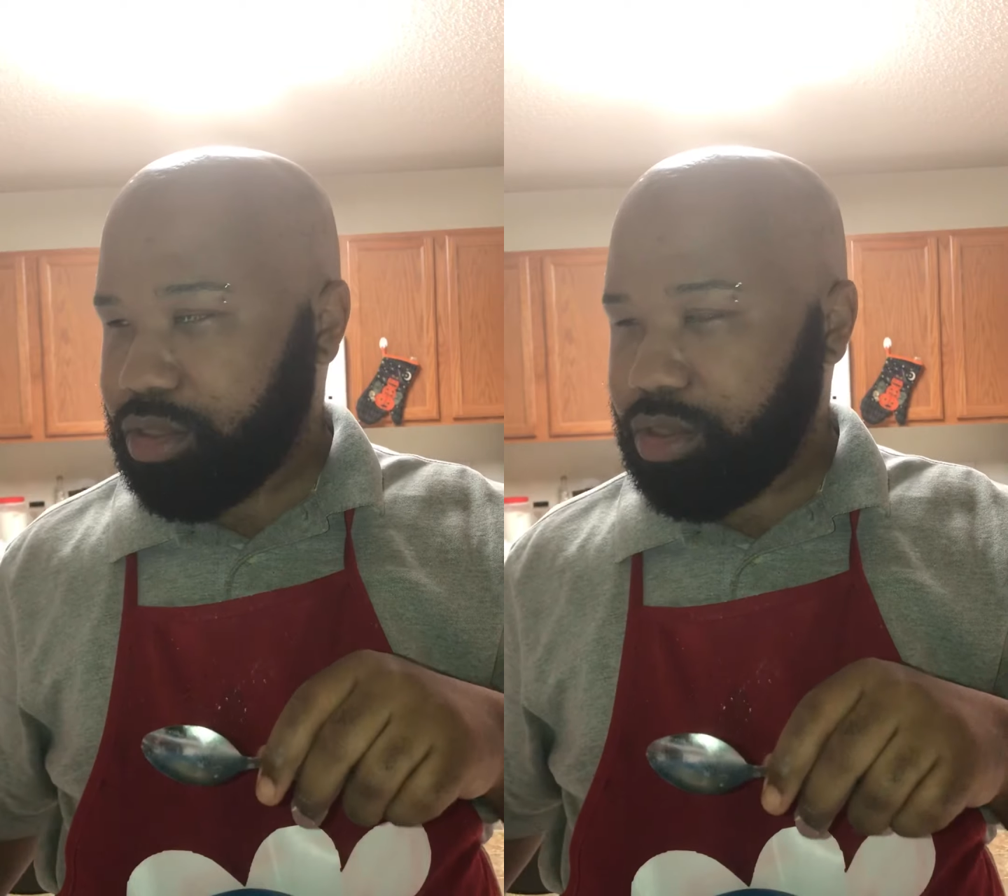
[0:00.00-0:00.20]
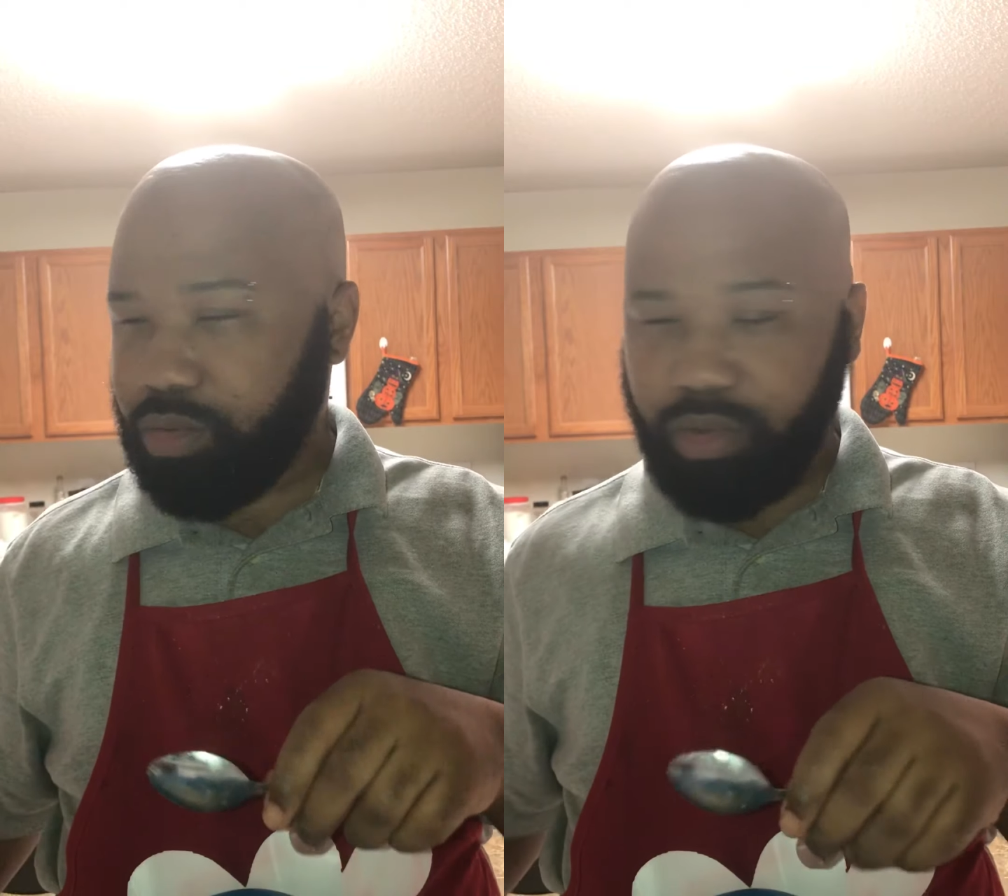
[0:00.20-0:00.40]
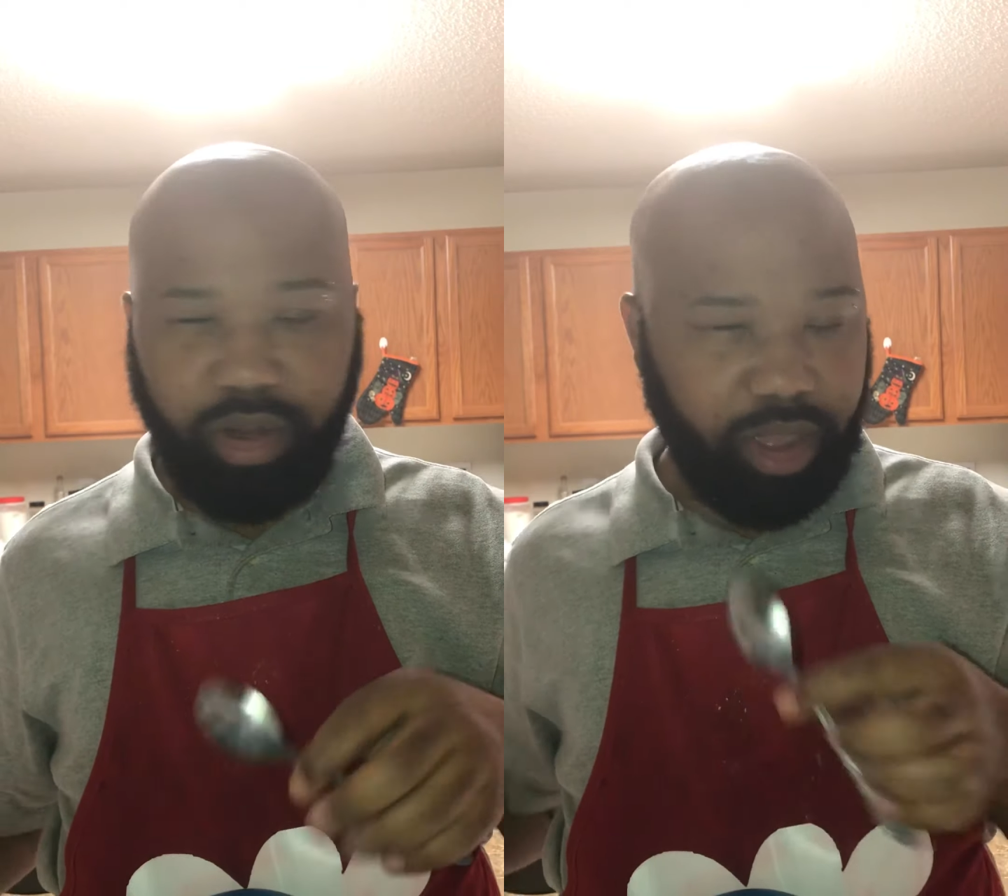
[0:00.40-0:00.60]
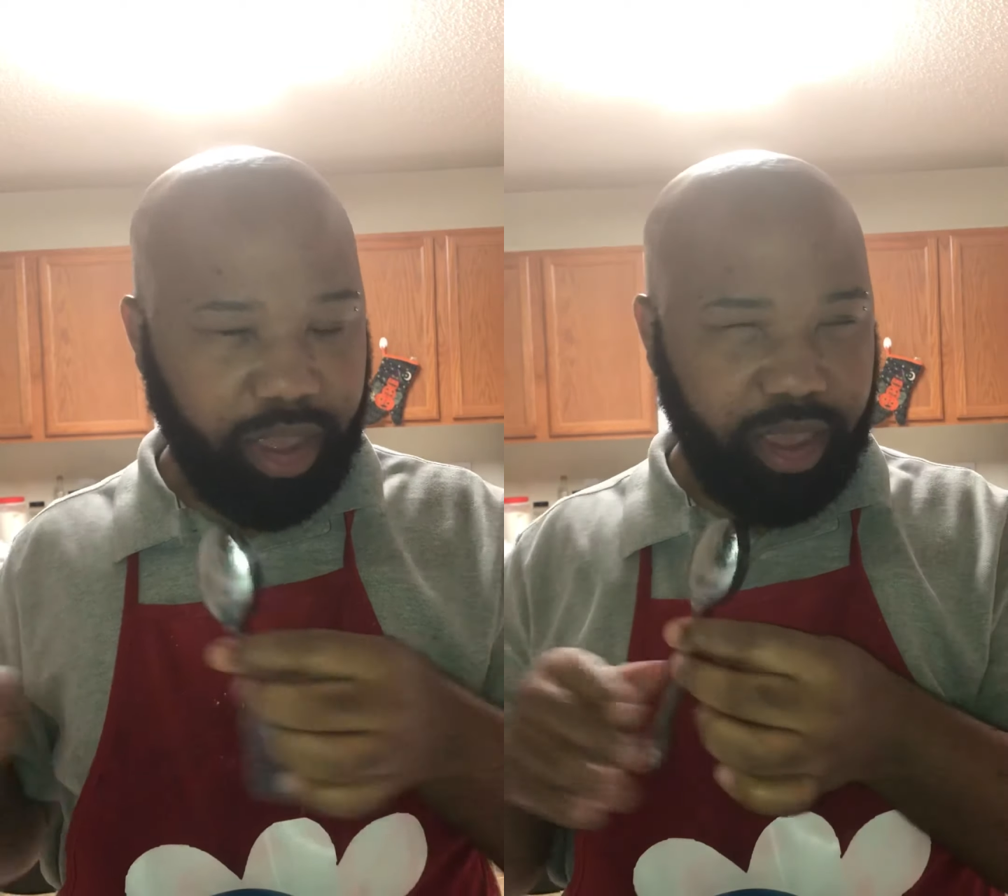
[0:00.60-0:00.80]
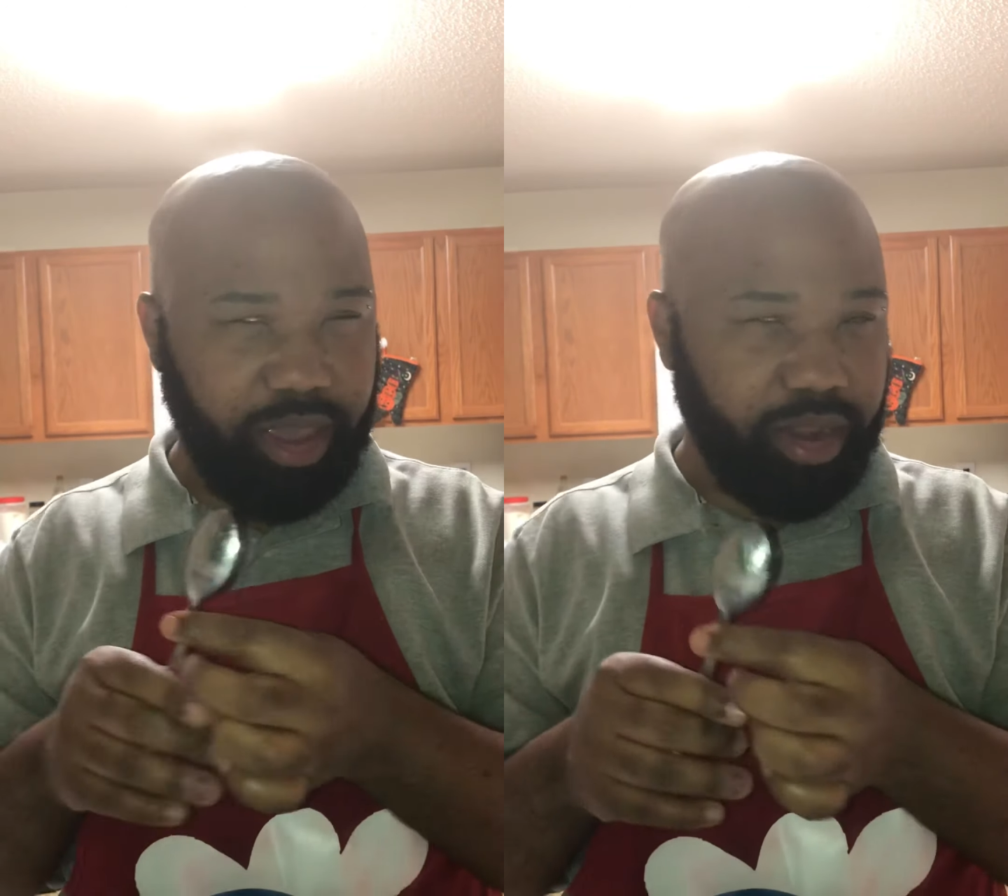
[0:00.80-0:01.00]
you want to
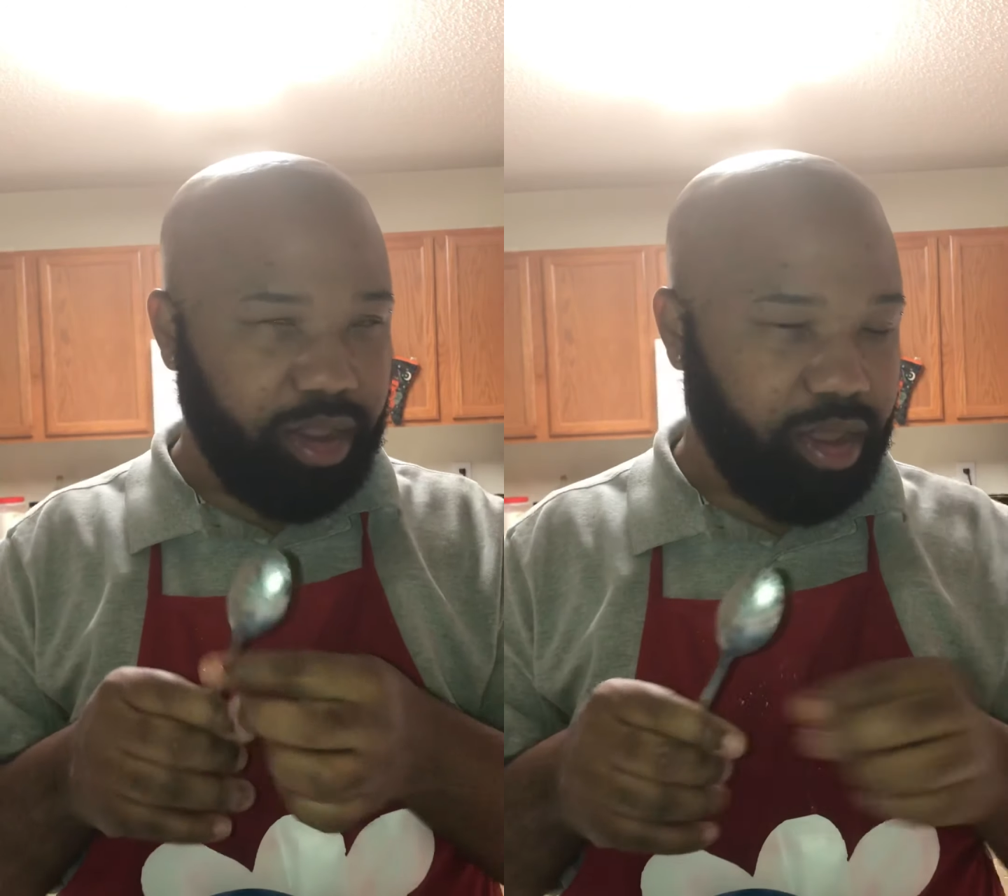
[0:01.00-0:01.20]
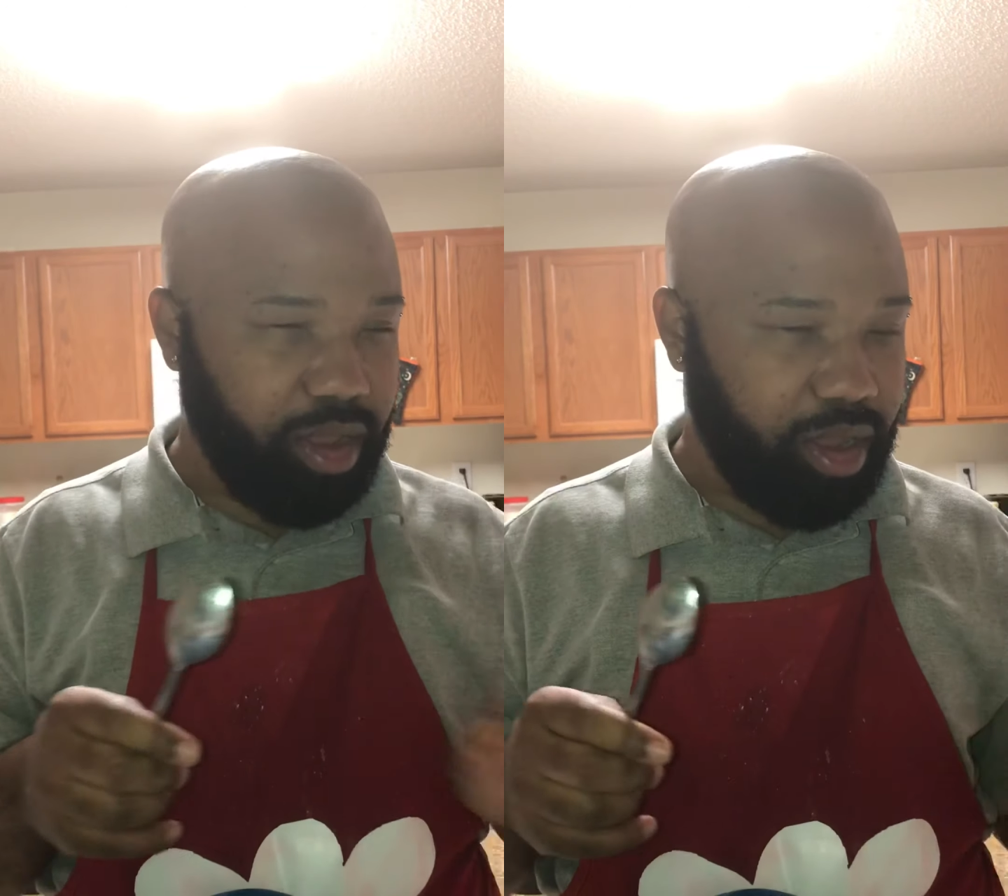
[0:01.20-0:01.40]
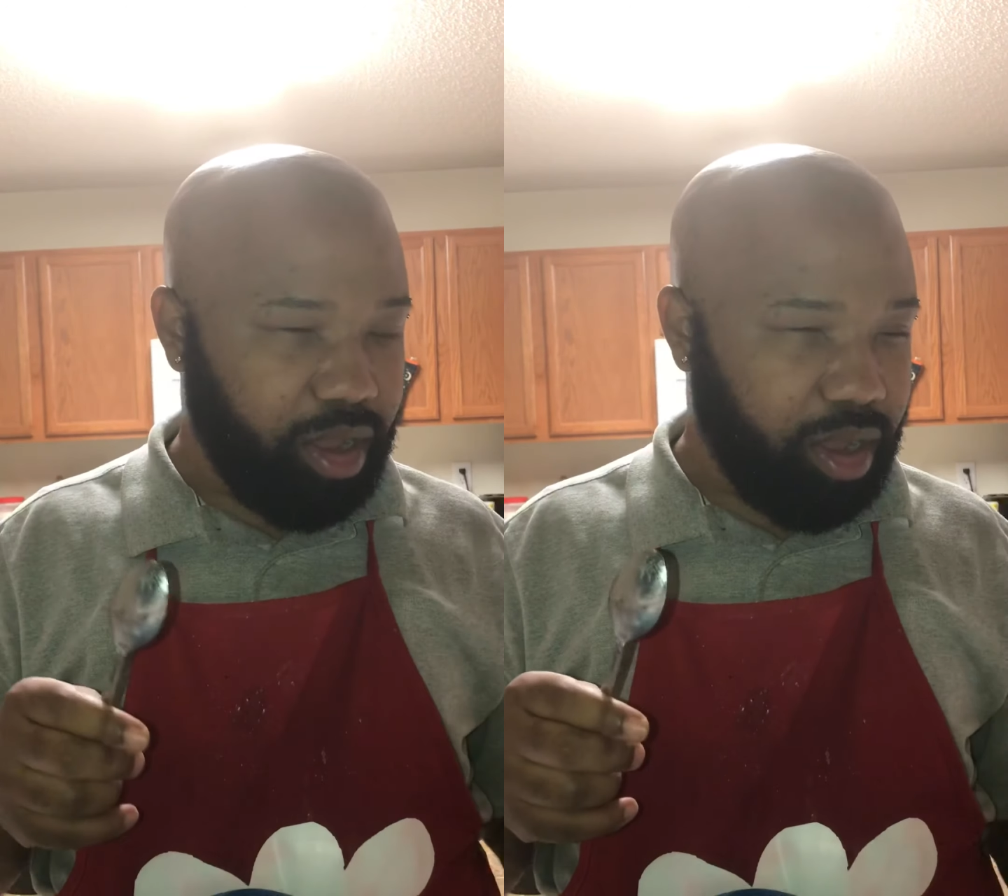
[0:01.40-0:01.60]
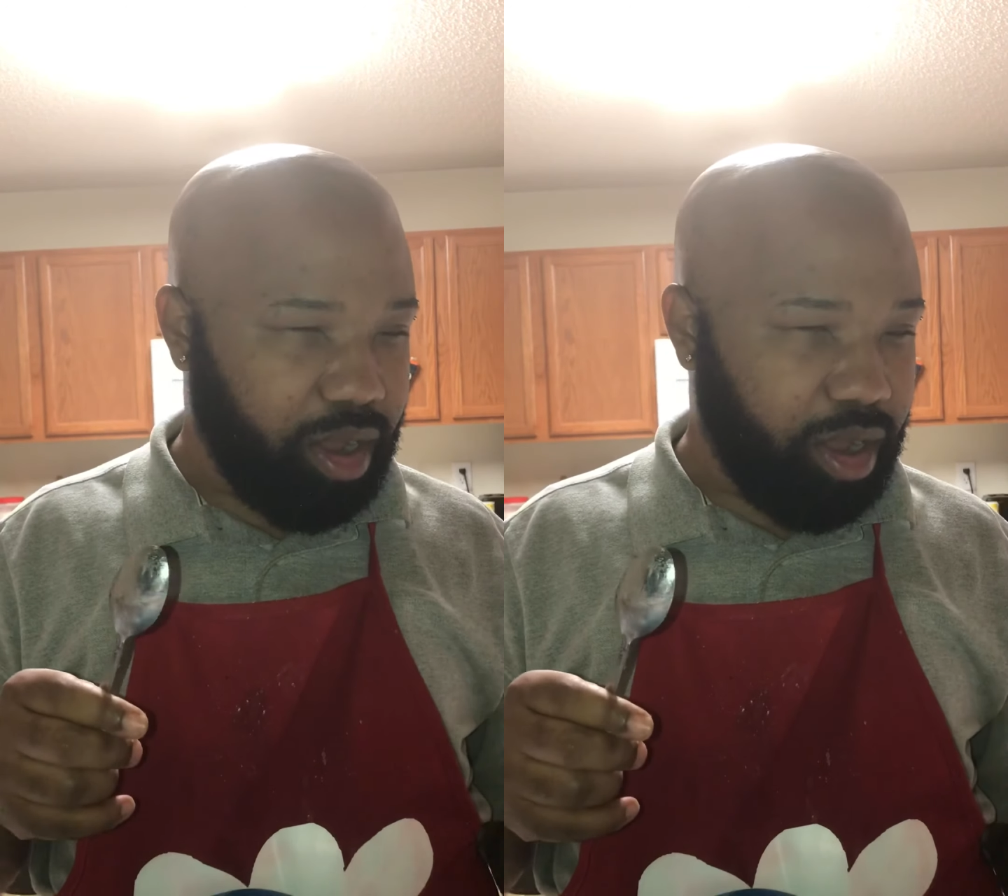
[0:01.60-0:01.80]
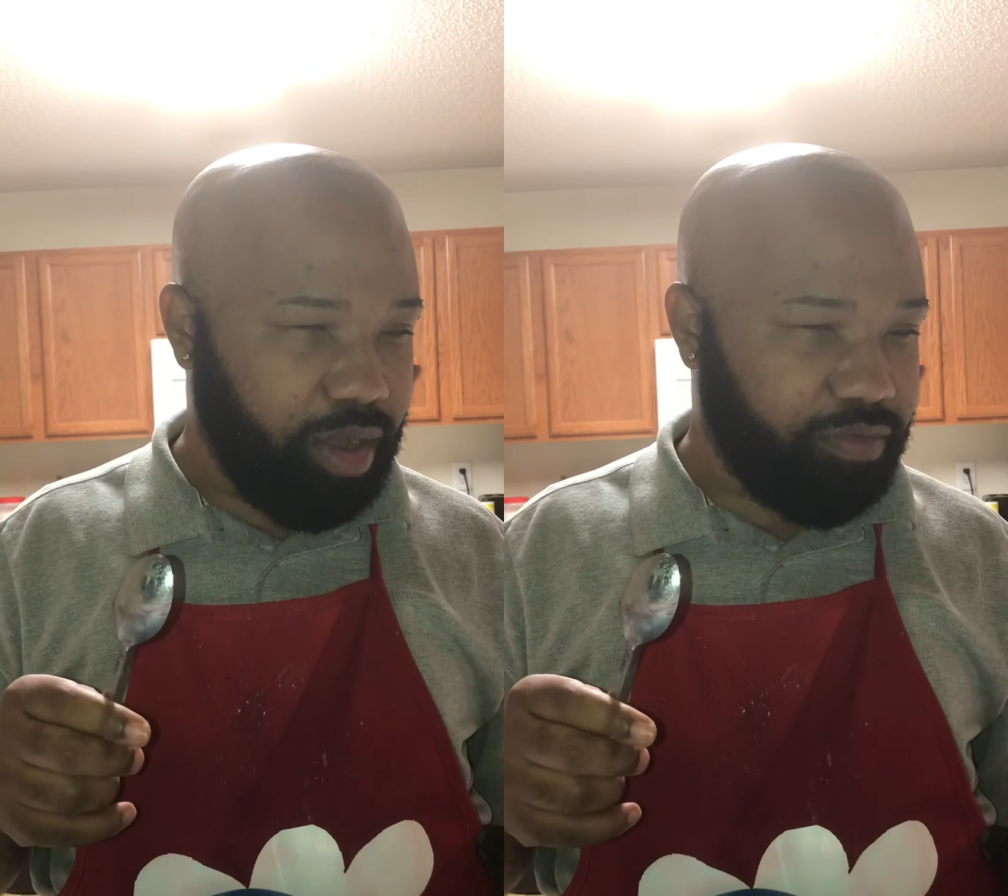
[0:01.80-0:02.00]
add a